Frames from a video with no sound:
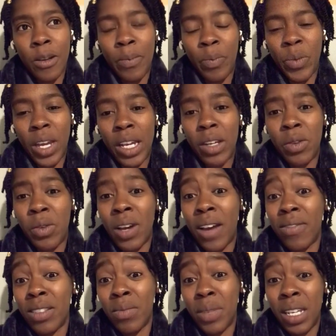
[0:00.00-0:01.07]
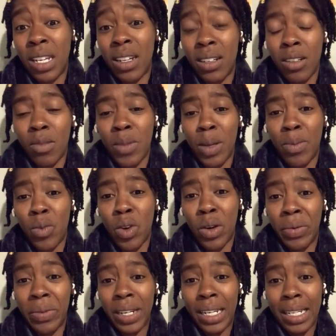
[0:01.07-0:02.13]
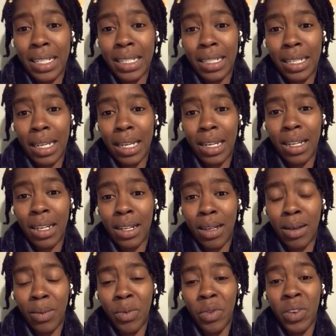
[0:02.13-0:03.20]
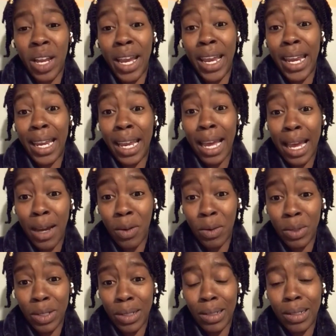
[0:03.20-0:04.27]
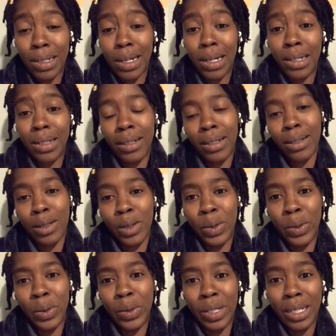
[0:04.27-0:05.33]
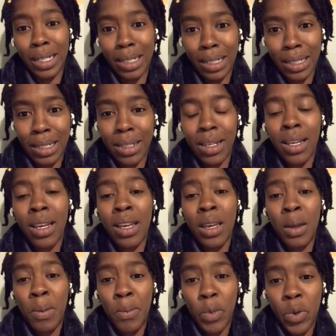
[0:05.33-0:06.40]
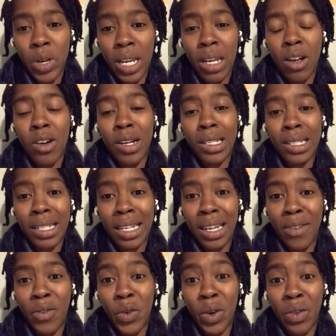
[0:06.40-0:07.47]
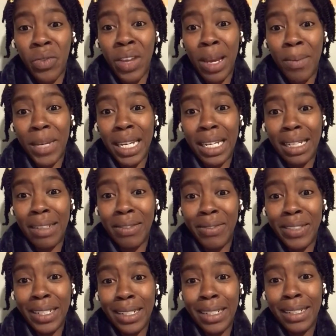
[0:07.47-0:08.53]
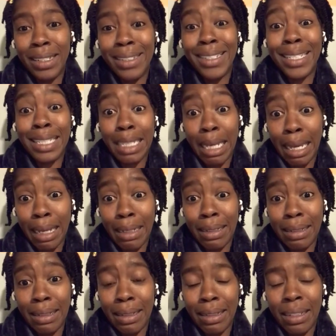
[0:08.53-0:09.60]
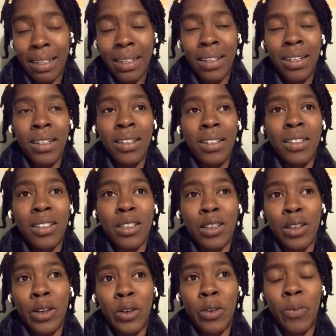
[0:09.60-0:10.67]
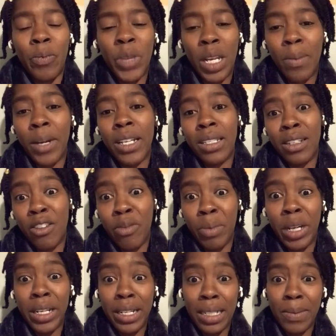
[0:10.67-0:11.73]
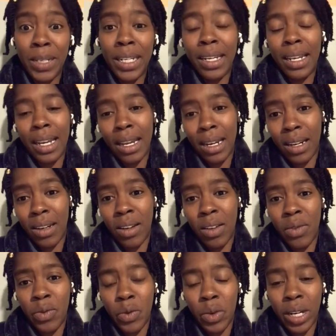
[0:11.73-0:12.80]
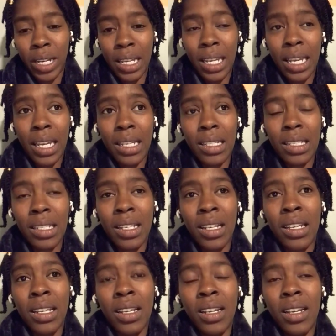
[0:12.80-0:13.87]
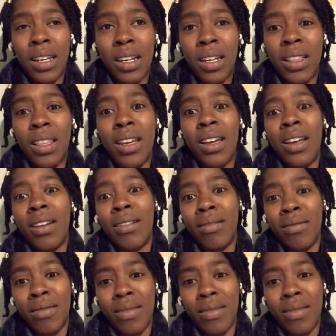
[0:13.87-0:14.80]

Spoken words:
I do have to be a little bit more realistic. Flying out to Ghana alone is pretty costly for a family of six. So me, myself, my husband, and four kids, and then